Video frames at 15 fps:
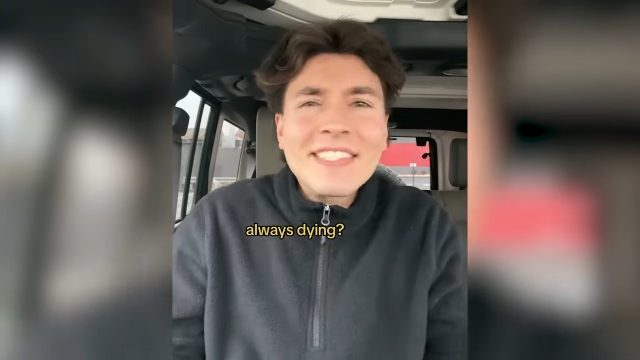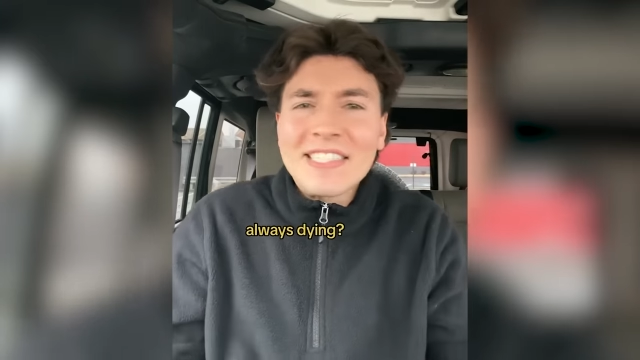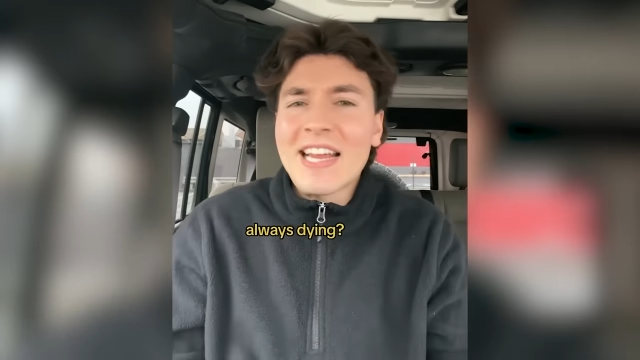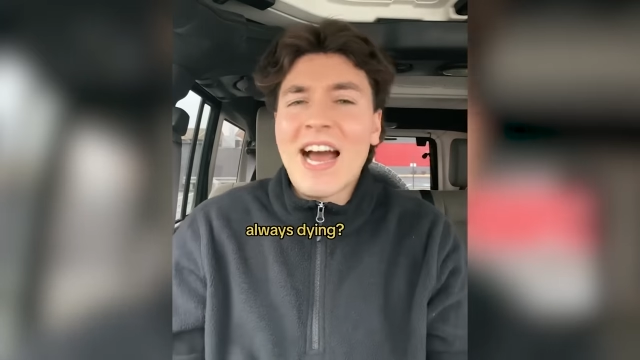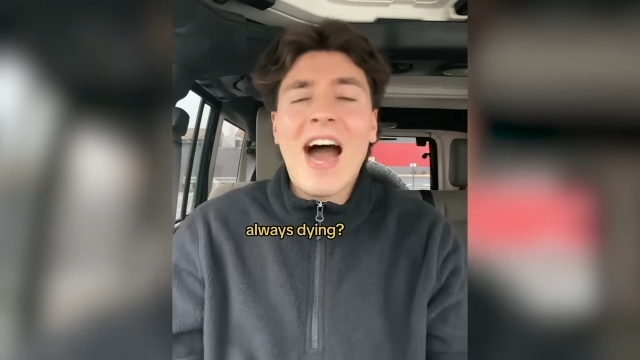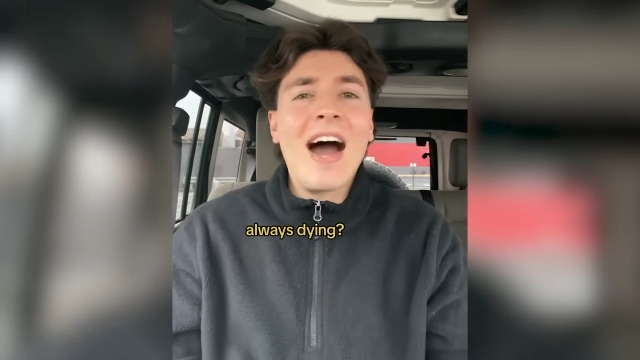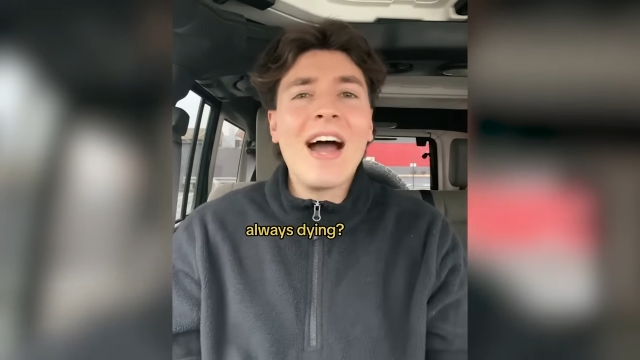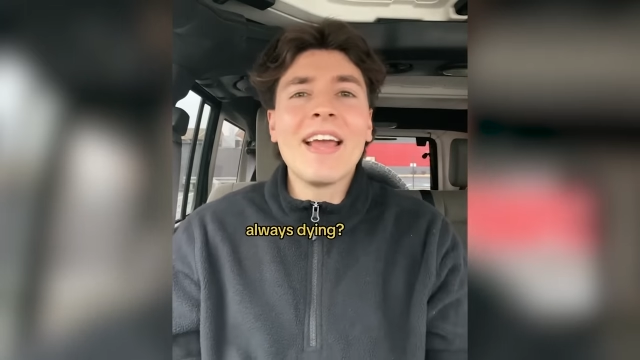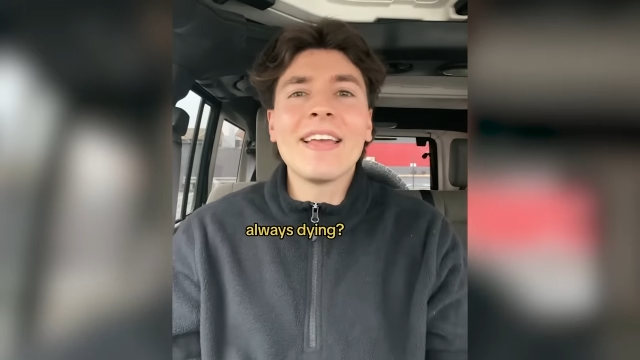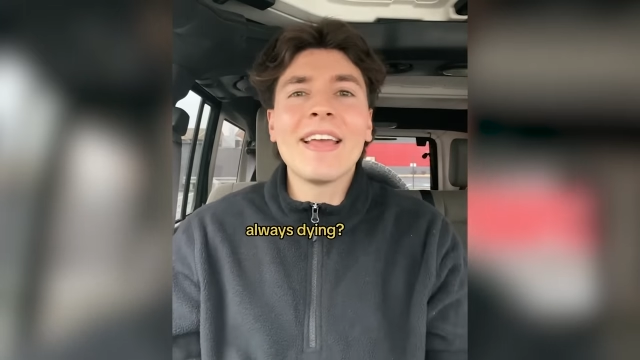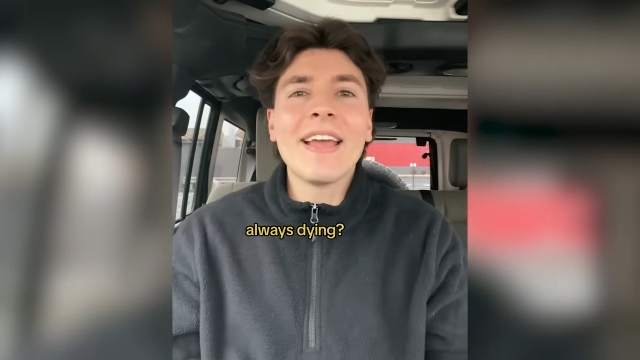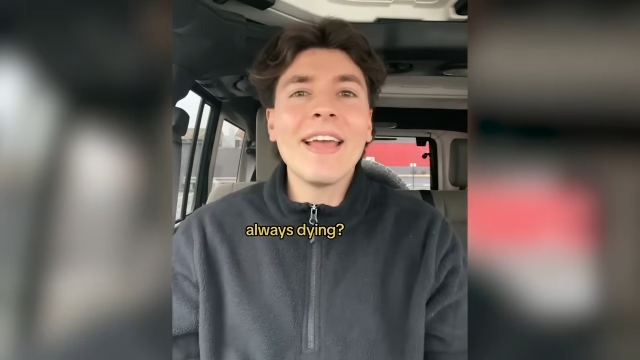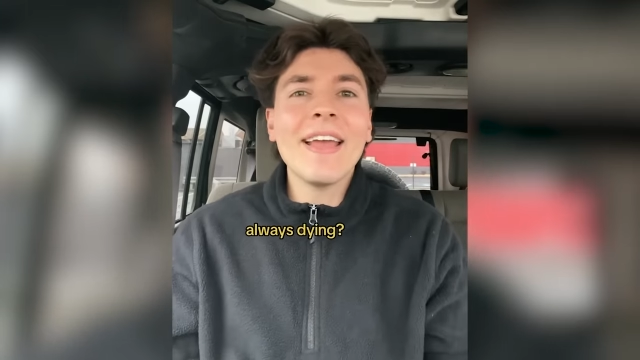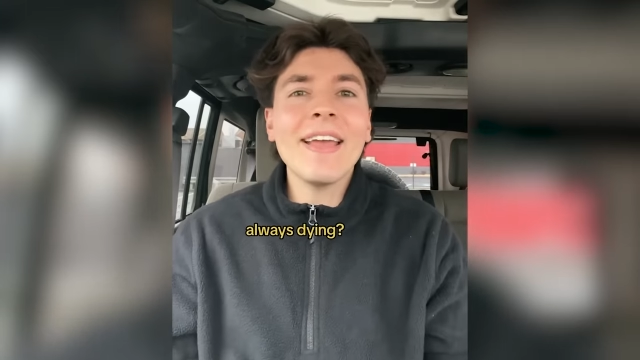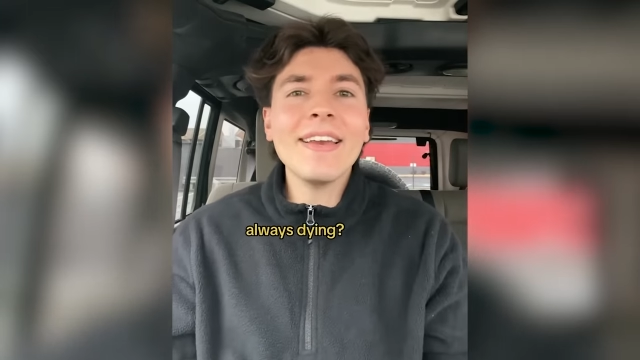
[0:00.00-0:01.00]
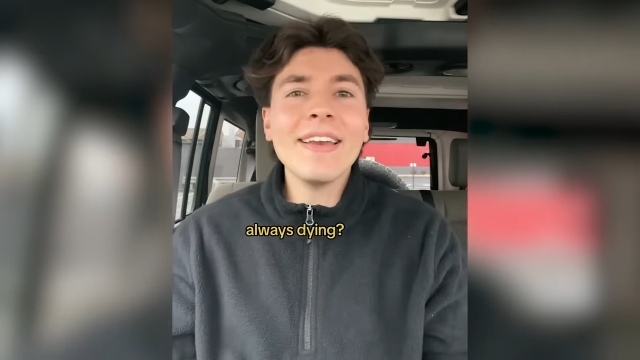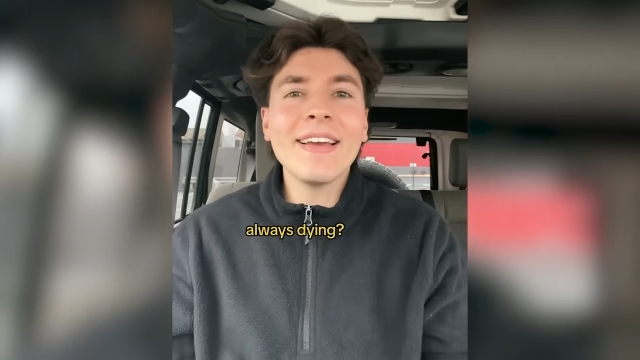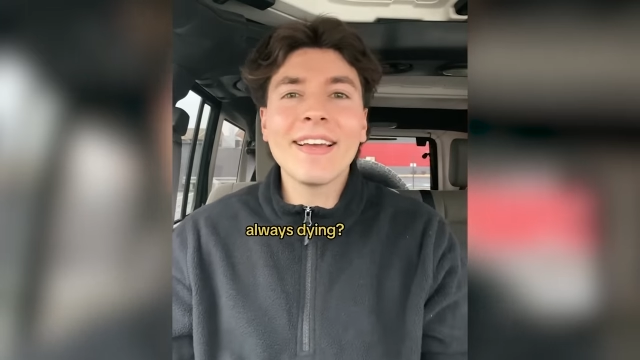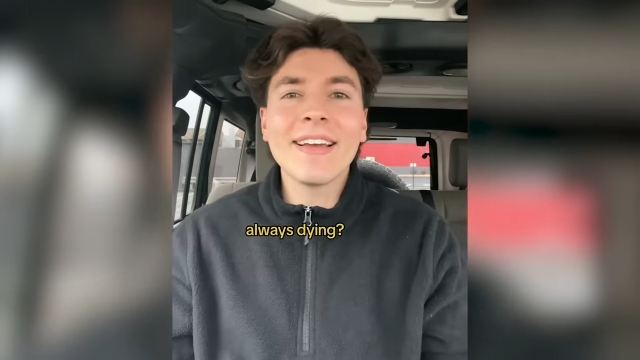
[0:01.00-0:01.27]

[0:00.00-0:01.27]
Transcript: dying?